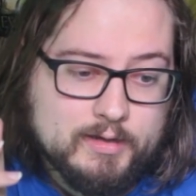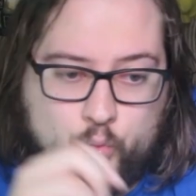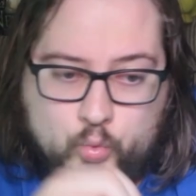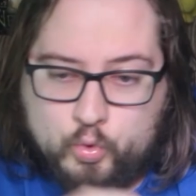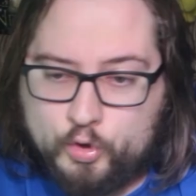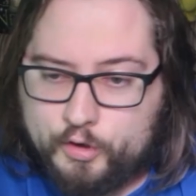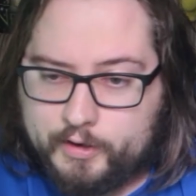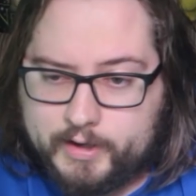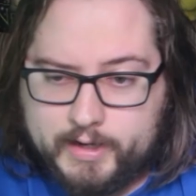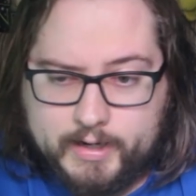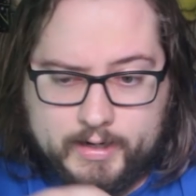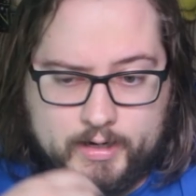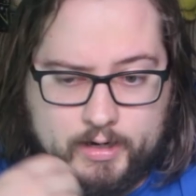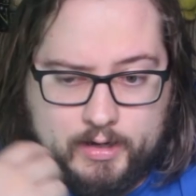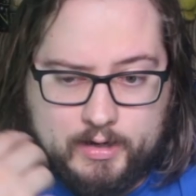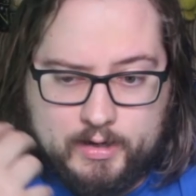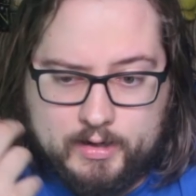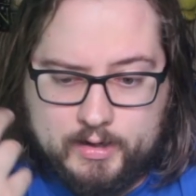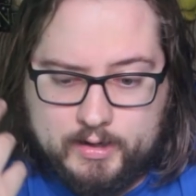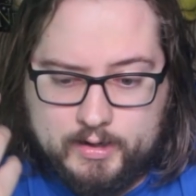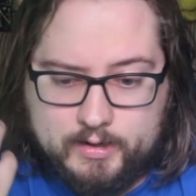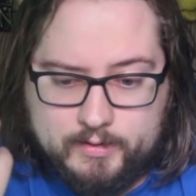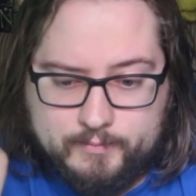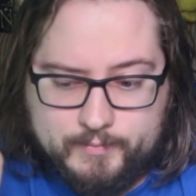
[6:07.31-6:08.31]
working
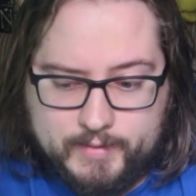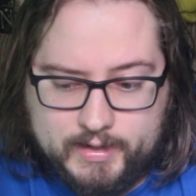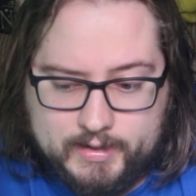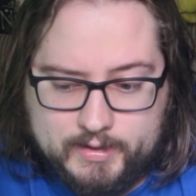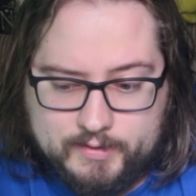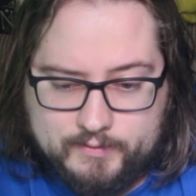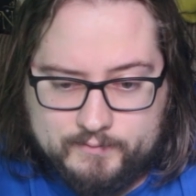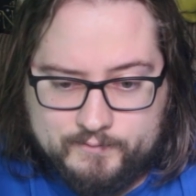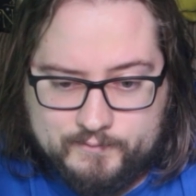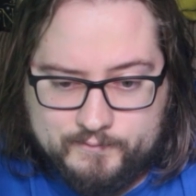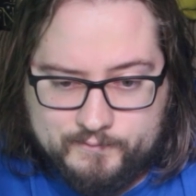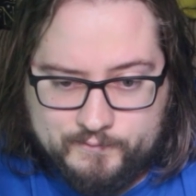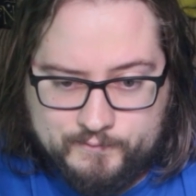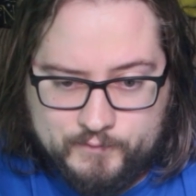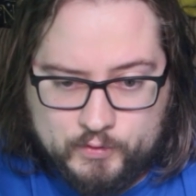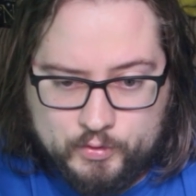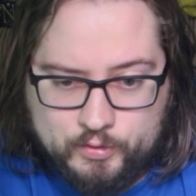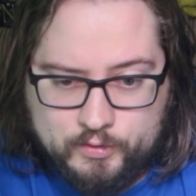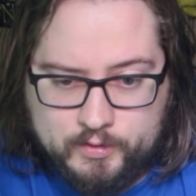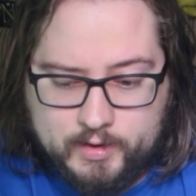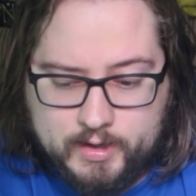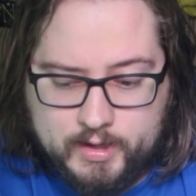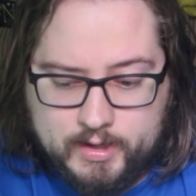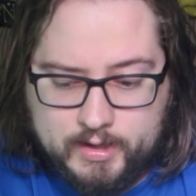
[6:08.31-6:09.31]
on, made it
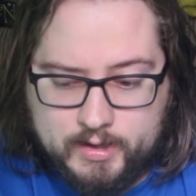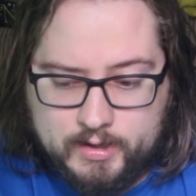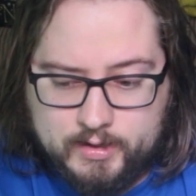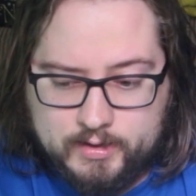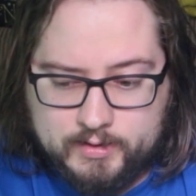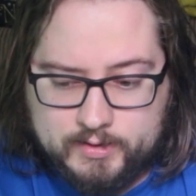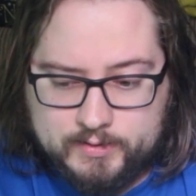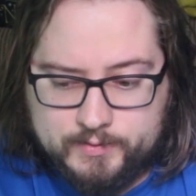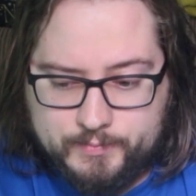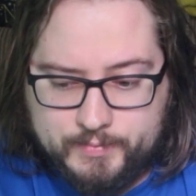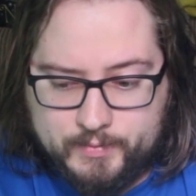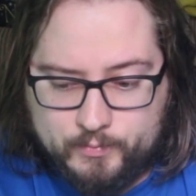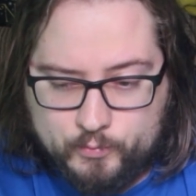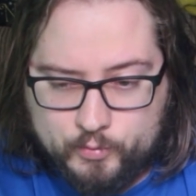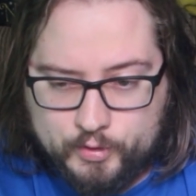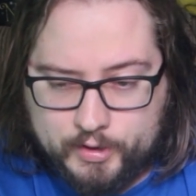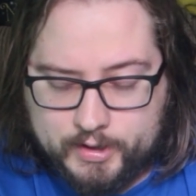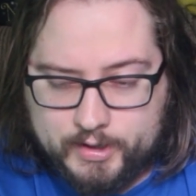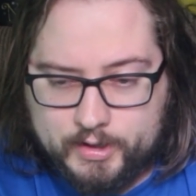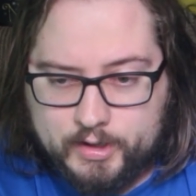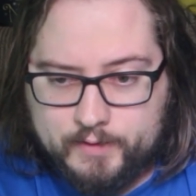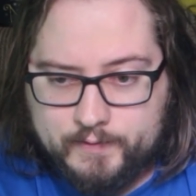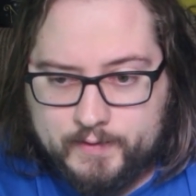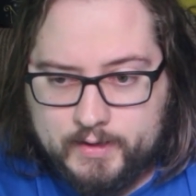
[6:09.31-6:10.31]
full length, been
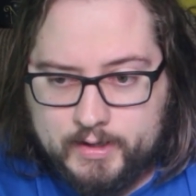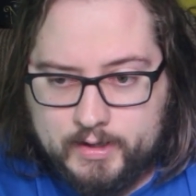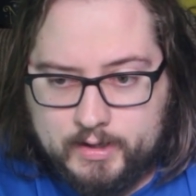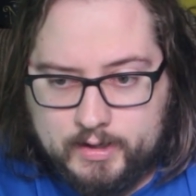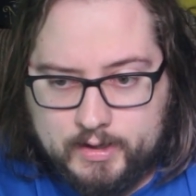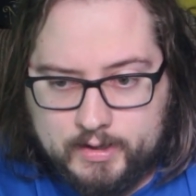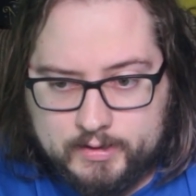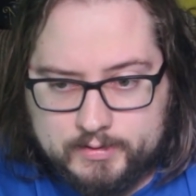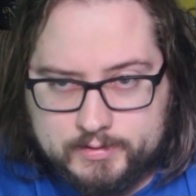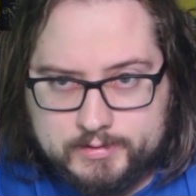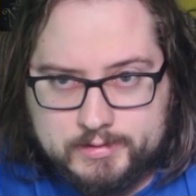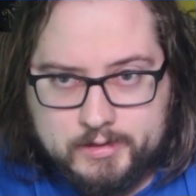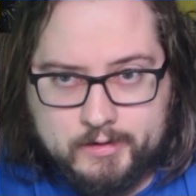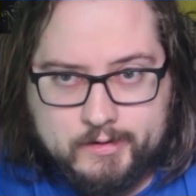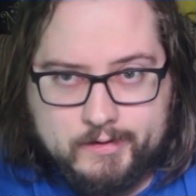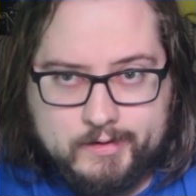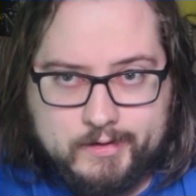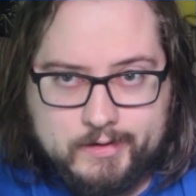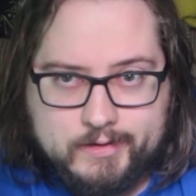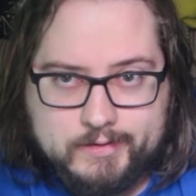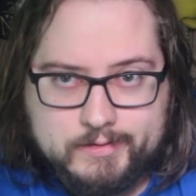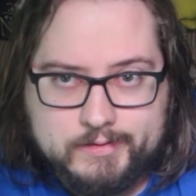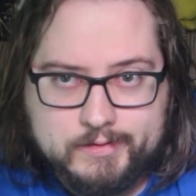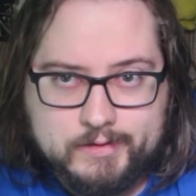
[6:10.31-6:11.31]
working on that, turned
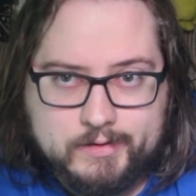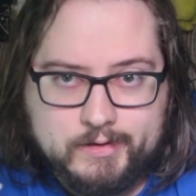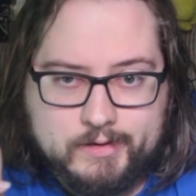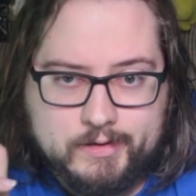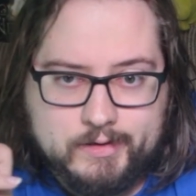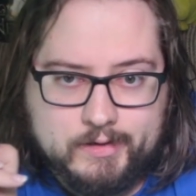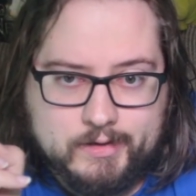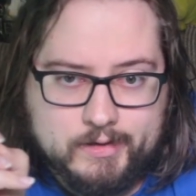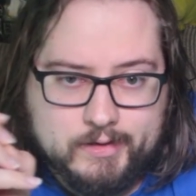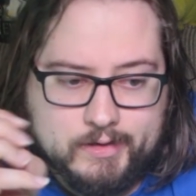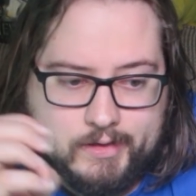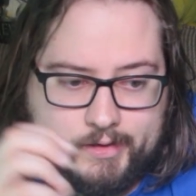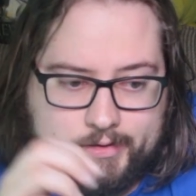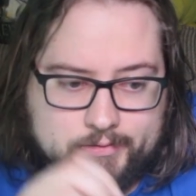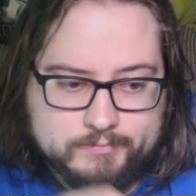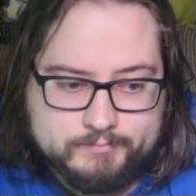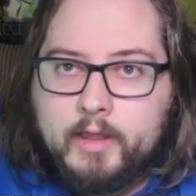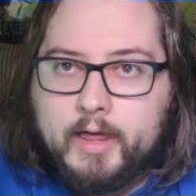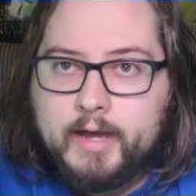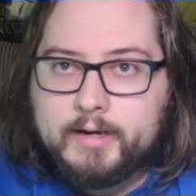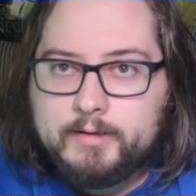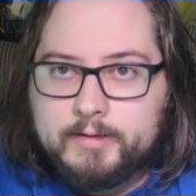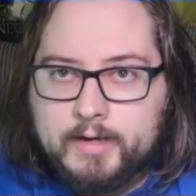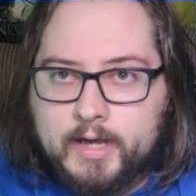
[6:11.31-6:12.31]
into a
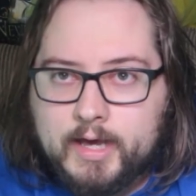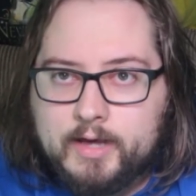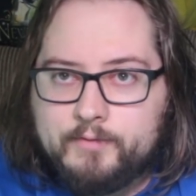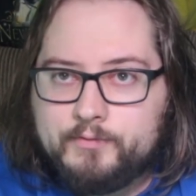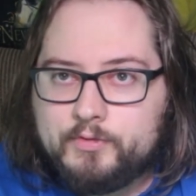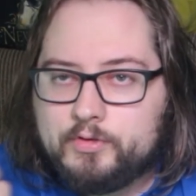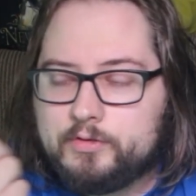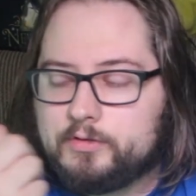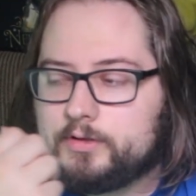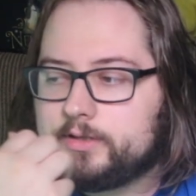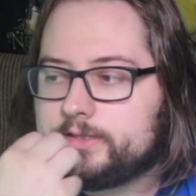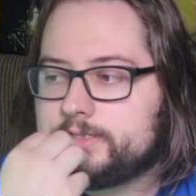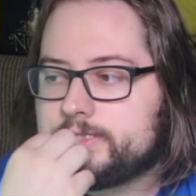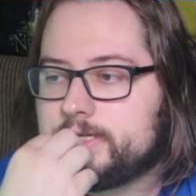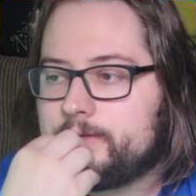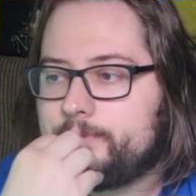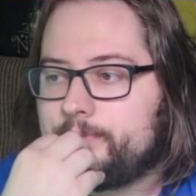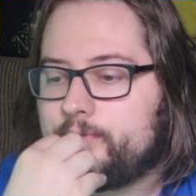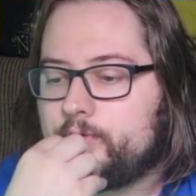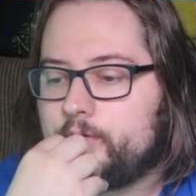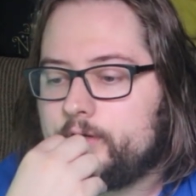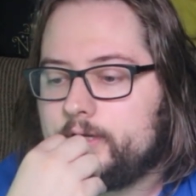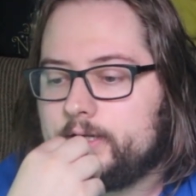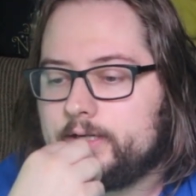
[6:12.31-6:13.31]
light novel at some
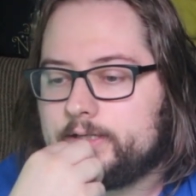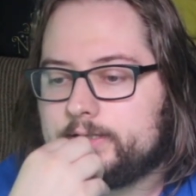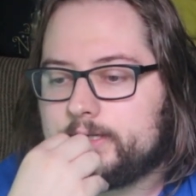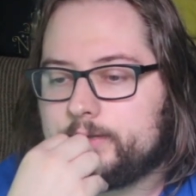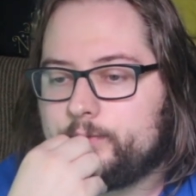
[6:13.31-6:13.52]
point.